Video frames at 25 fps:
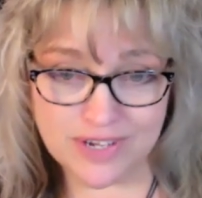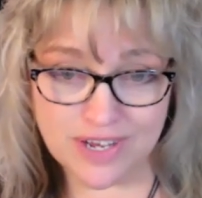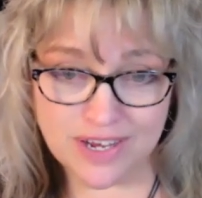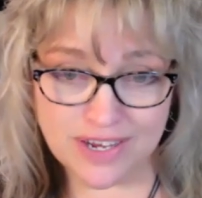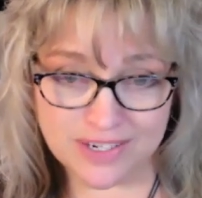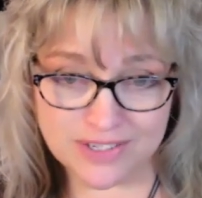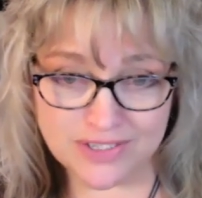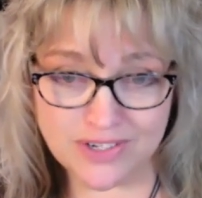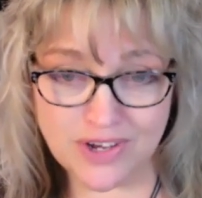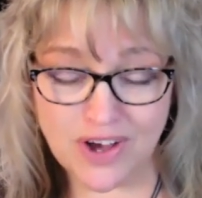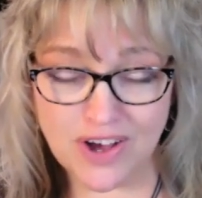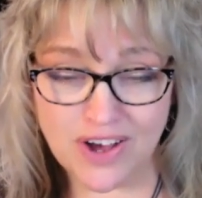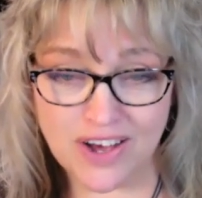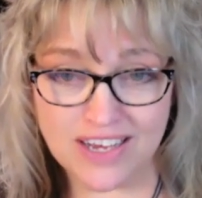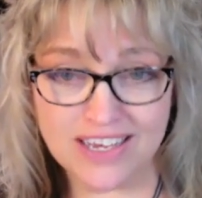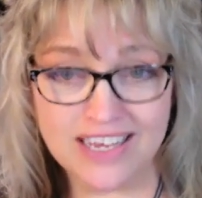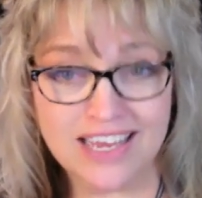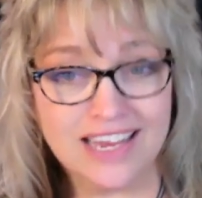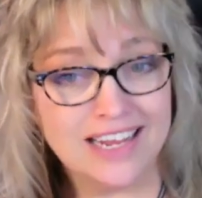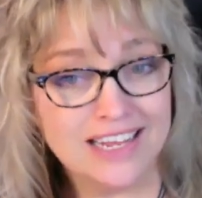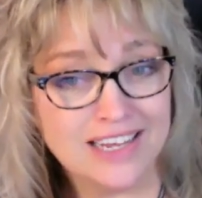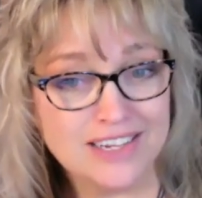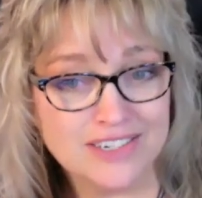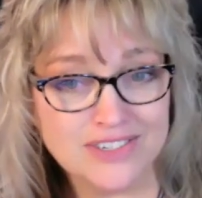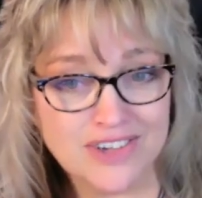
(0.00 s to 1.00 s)
a dog
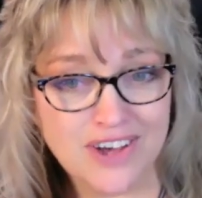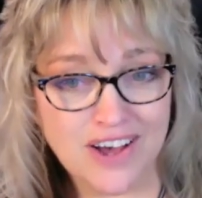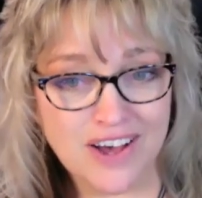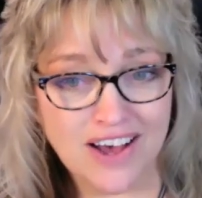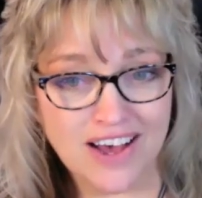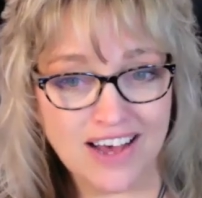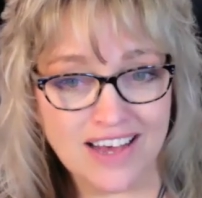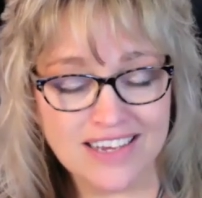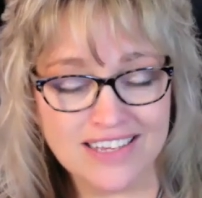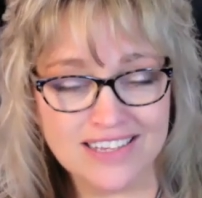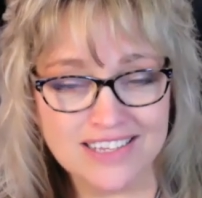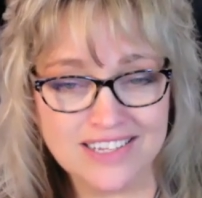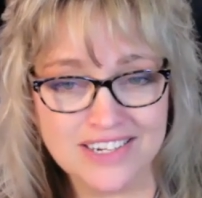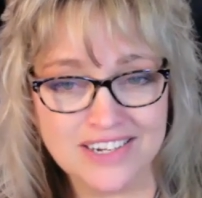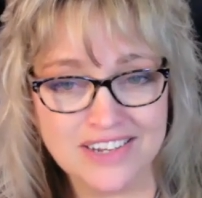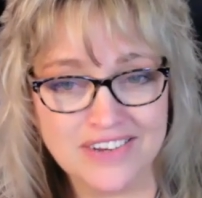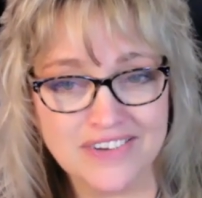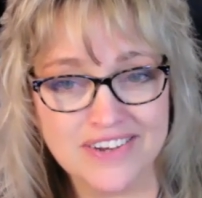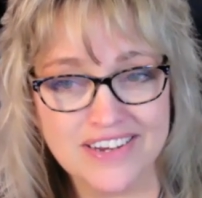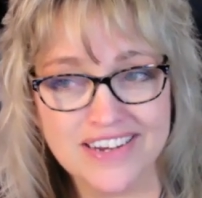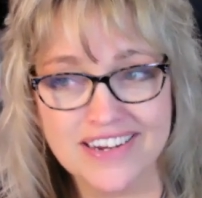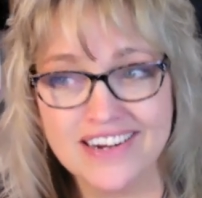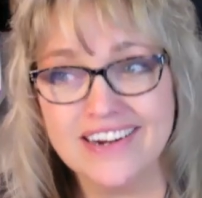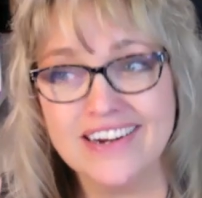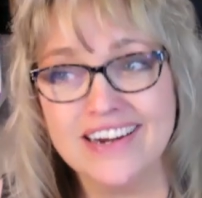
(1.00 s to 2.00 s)
getting a dog in the new
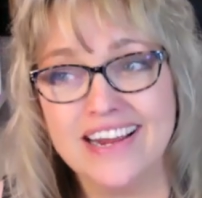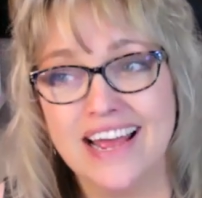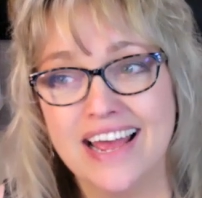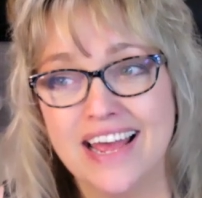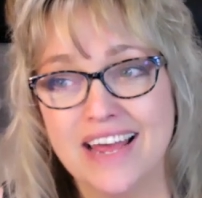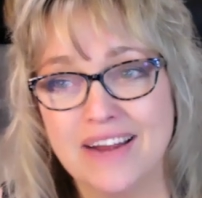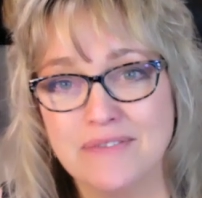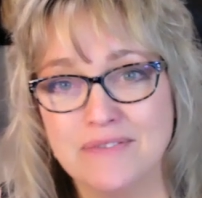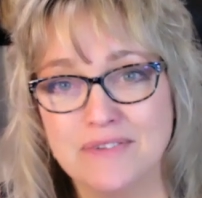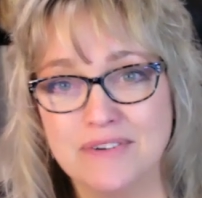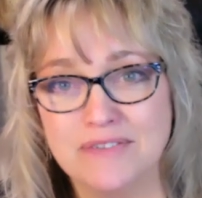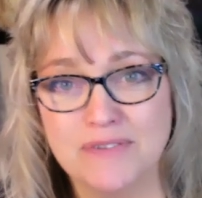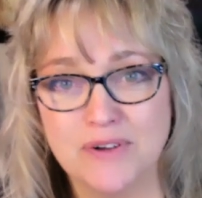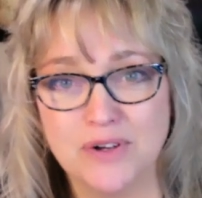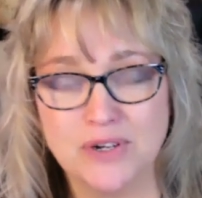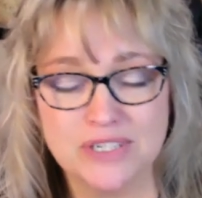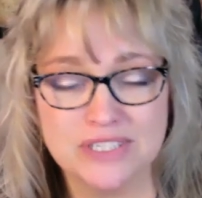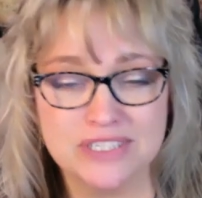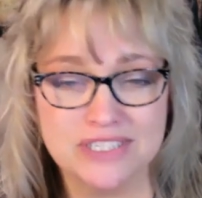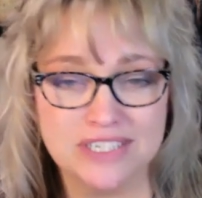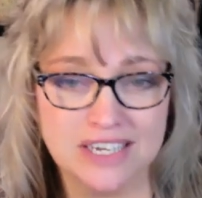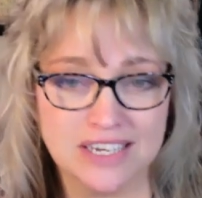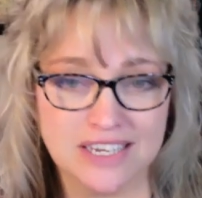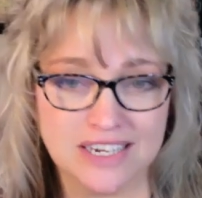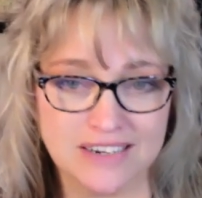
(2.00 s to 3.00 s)
year and we're
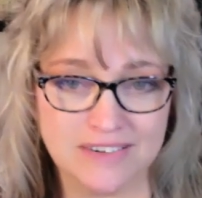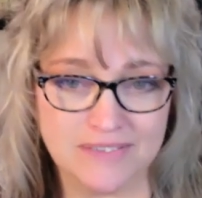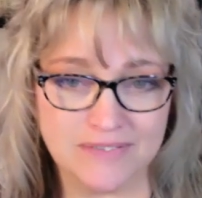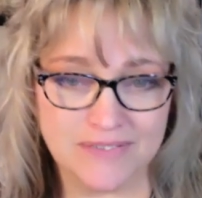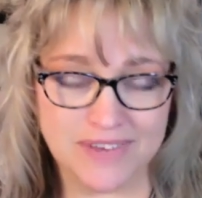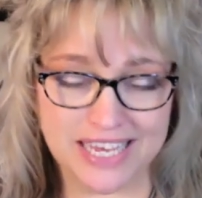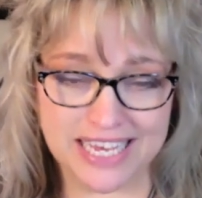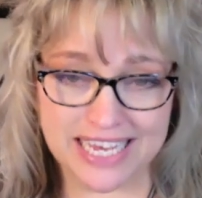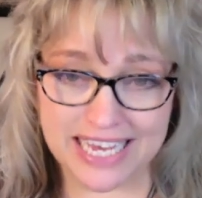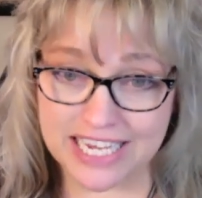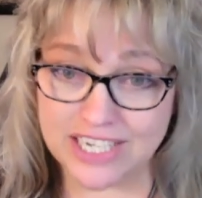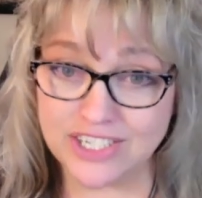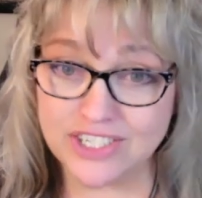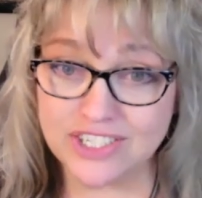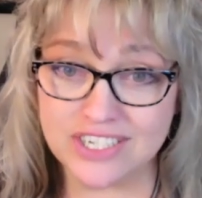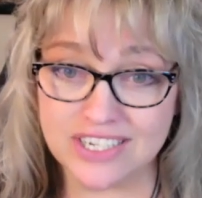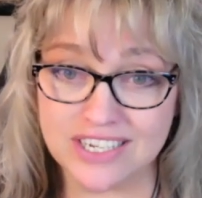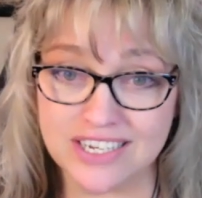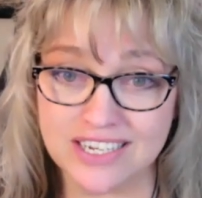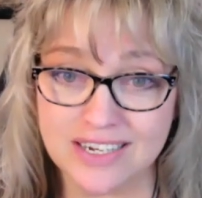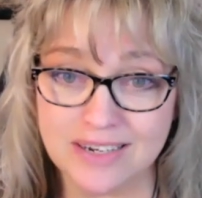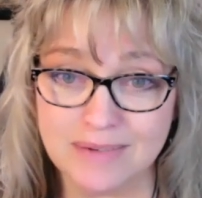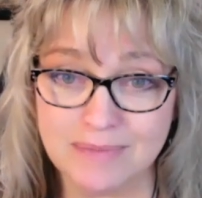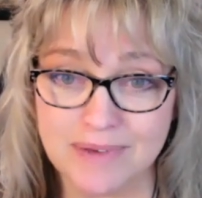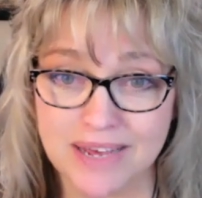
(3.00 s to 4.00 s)
focused on a
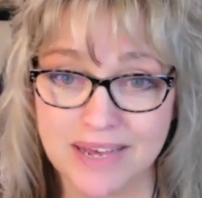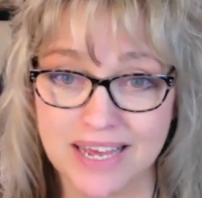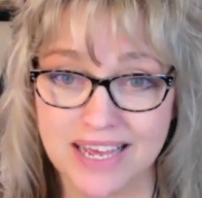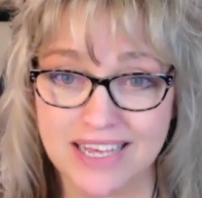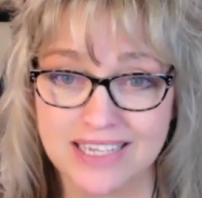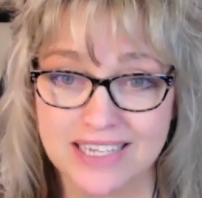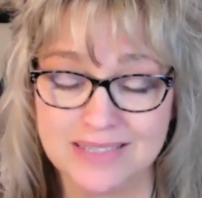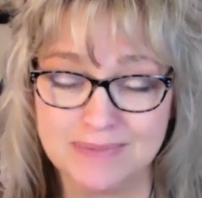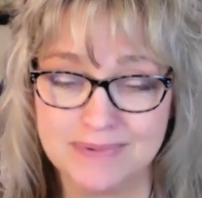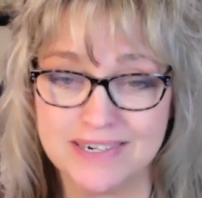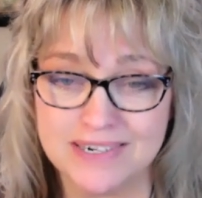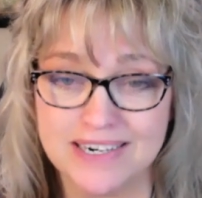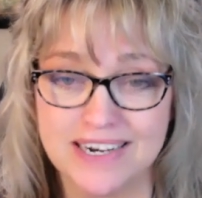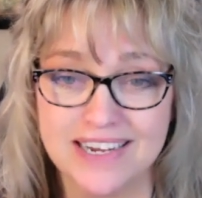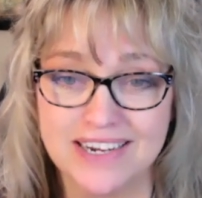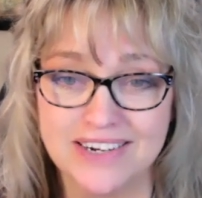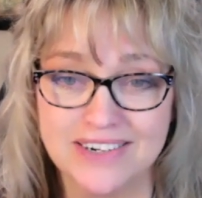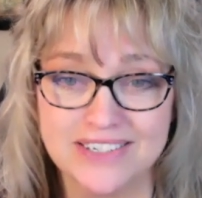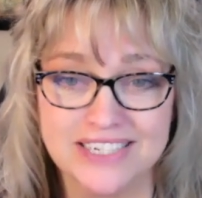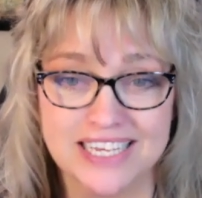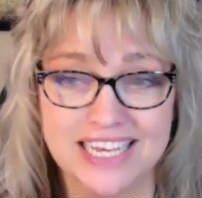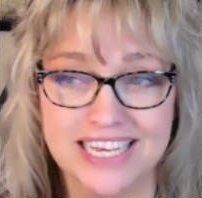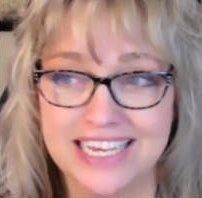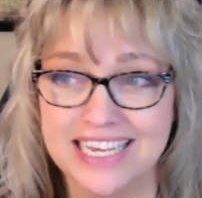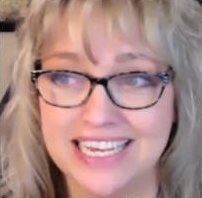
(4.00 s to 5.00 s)
vacation my husband and i are
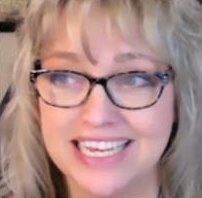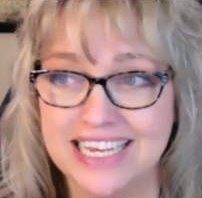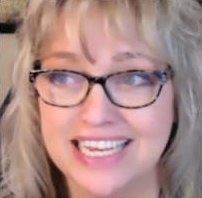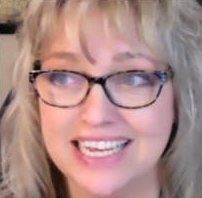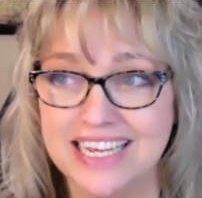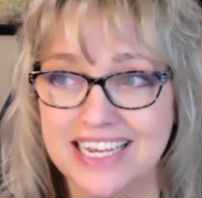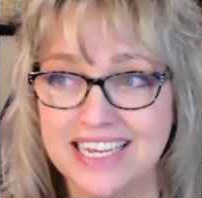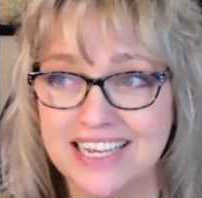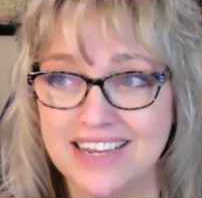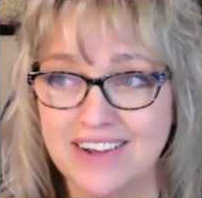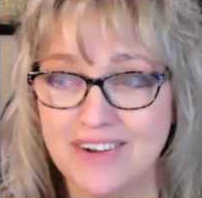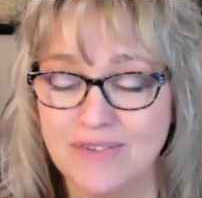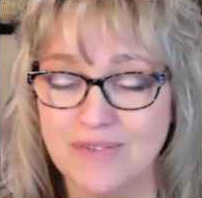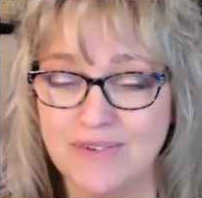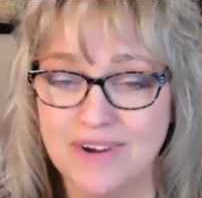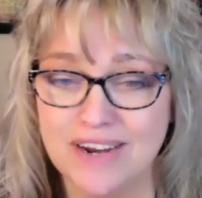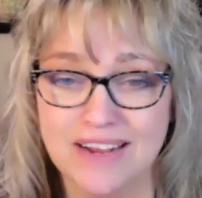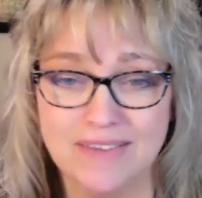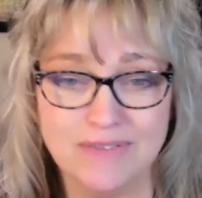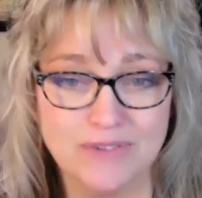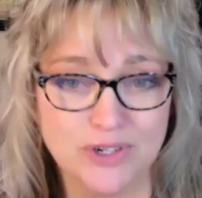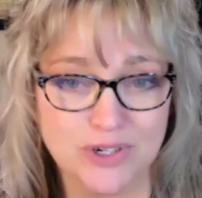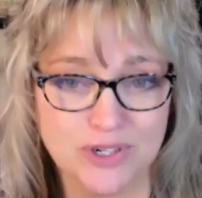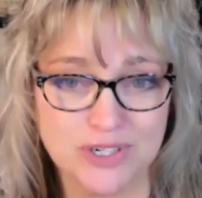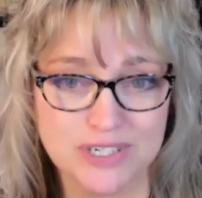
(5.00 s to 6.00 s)
taking right
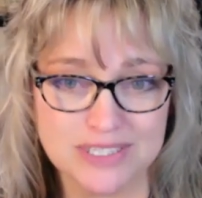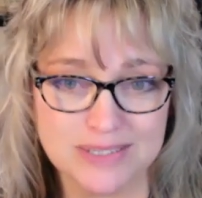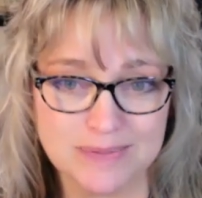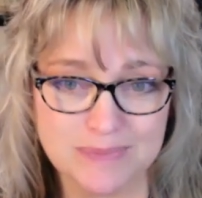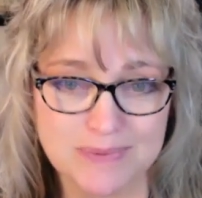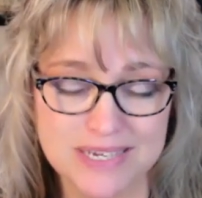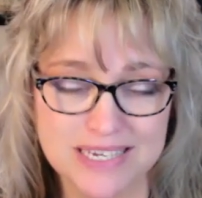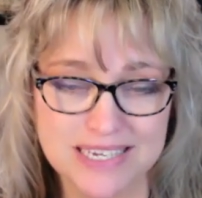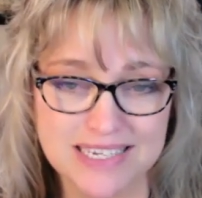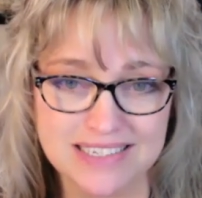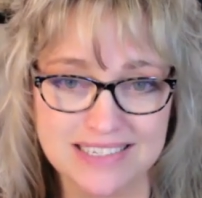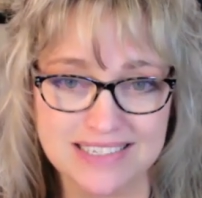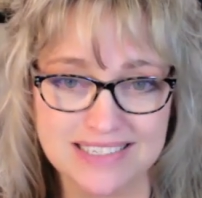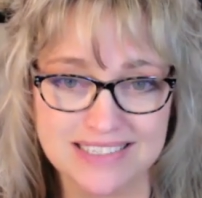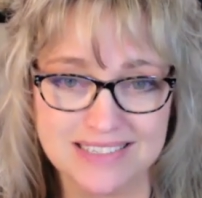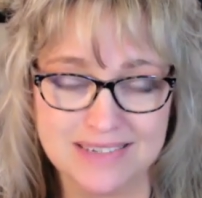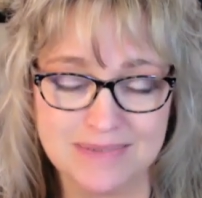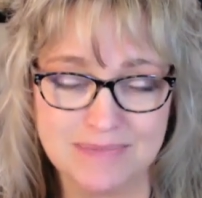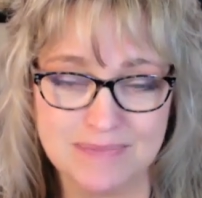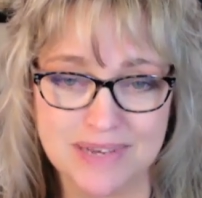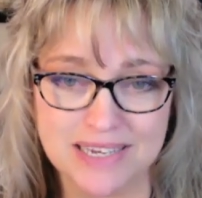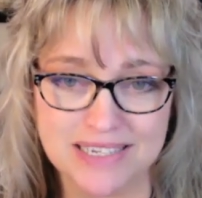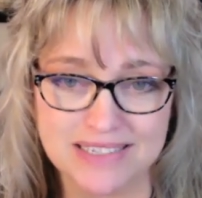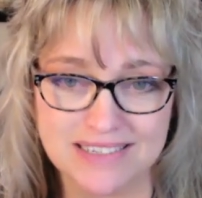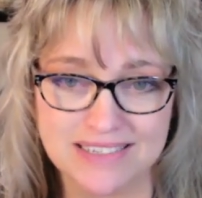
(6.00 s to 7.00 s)
after christmas to
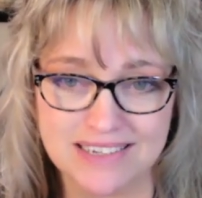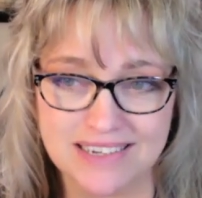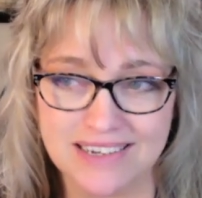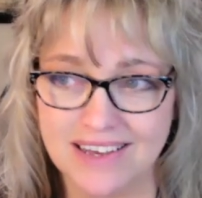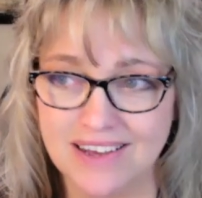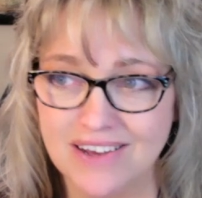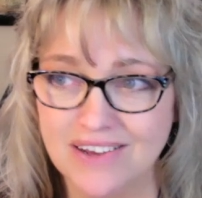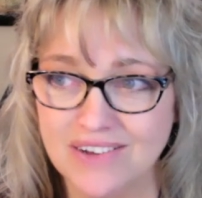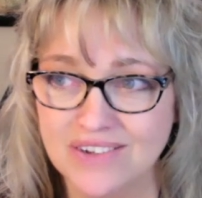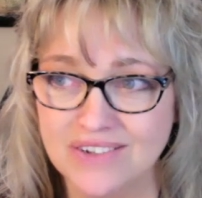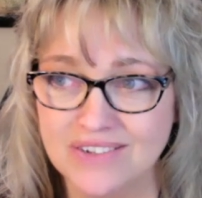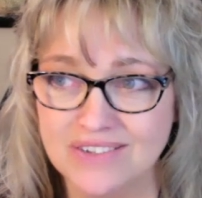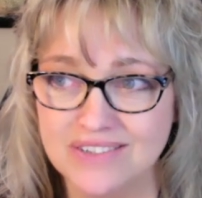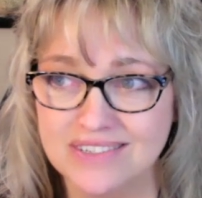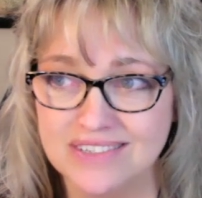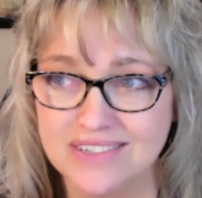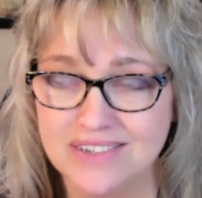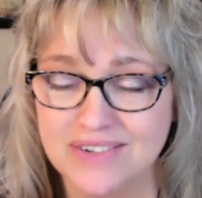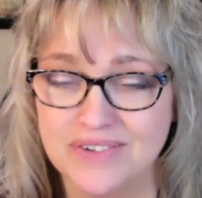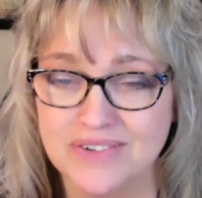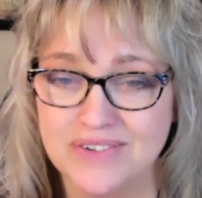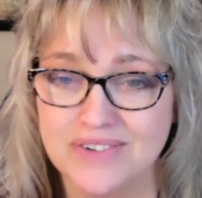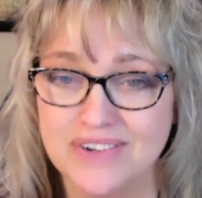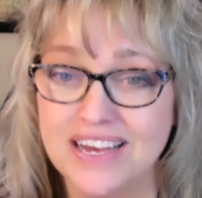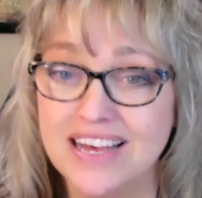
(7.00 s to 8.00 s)
mexico
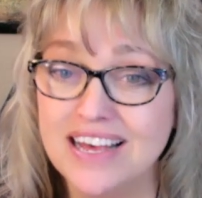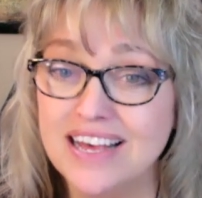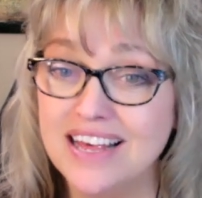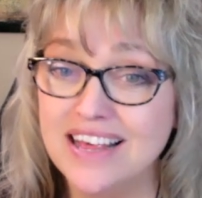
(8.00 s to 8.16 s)
so